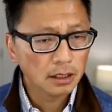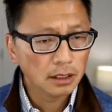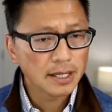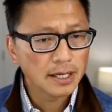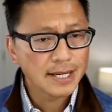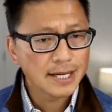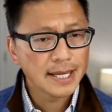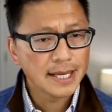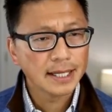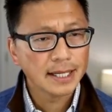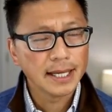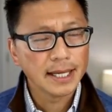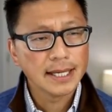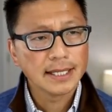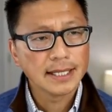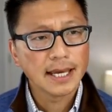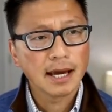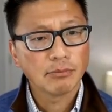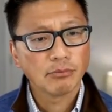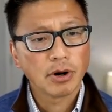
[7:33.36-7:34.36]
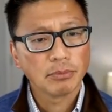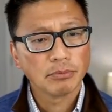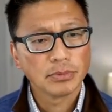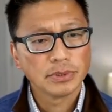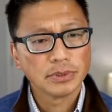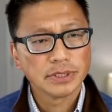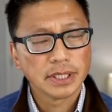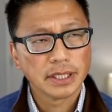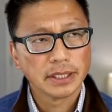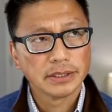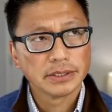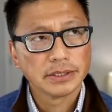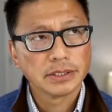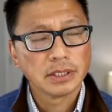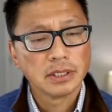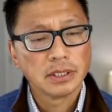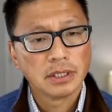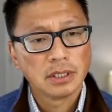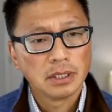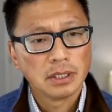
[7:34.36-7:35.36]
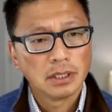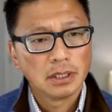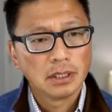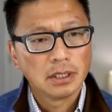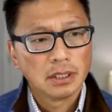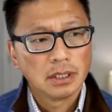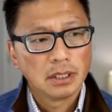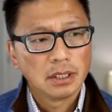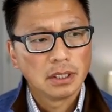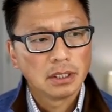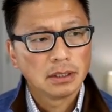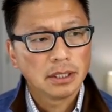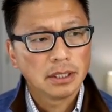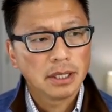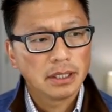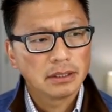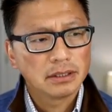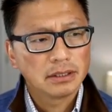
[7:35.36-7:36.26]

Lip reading: Again, ACAP represents a